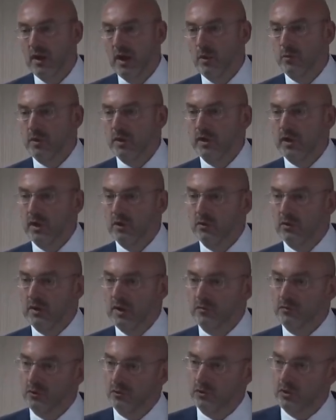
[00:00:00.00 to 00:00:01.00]
And we cannot
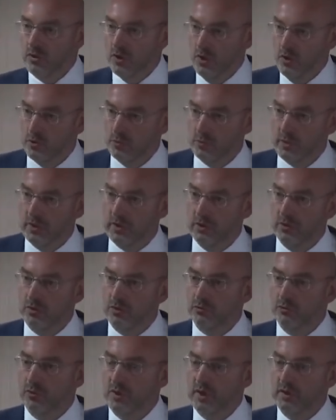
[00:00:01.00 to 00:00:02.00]
live on our own. We
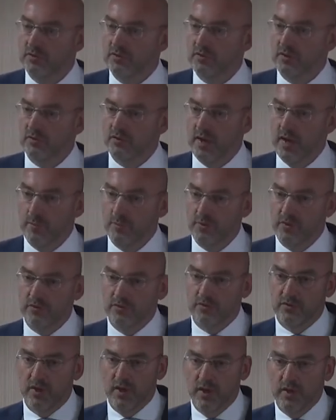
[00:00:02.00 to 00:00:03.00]
cannot reach this happy
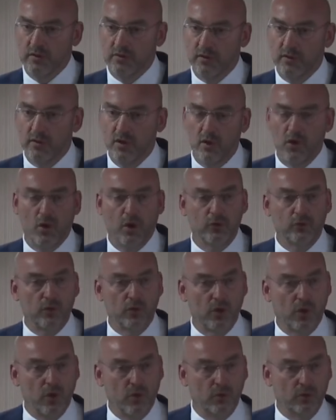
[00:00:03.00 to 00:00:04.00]
state on
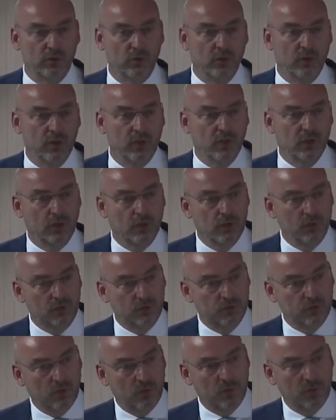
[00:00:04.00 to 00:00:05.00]
our own.
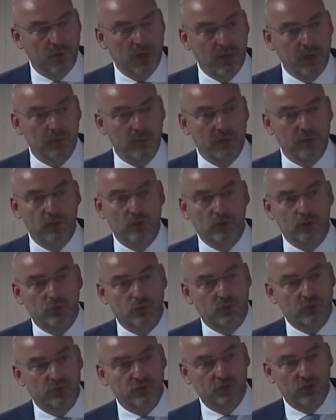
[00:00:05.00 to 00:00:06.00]
Look to a baby, look
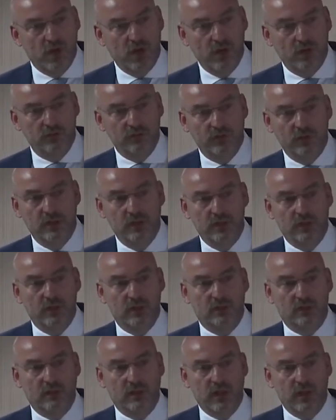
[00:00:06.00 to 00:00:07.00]
to a child.
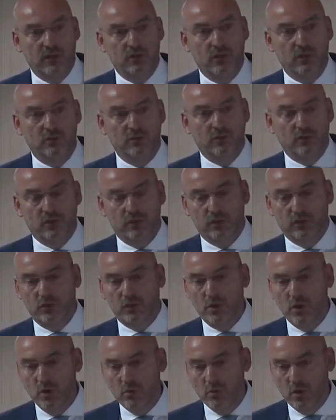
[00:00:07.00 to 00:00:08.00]
It cannot
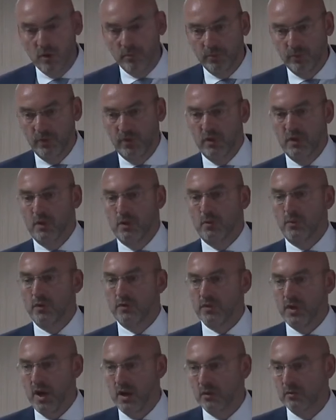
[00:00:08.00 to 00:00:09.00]
grow up
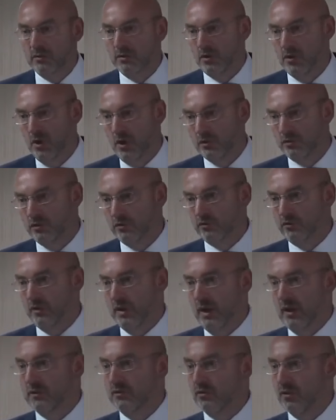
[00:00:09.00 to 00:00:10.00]
without others.
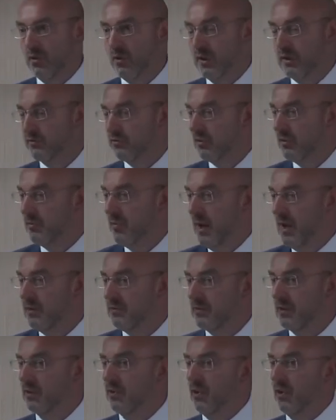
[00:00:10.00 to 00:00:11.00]
And so it
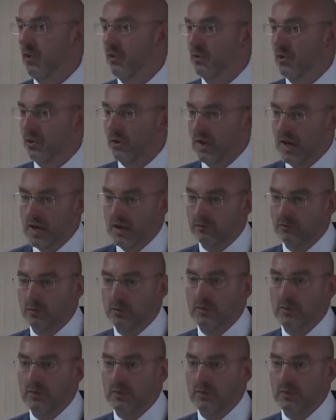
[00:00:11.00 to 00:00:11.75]
remains in all our life.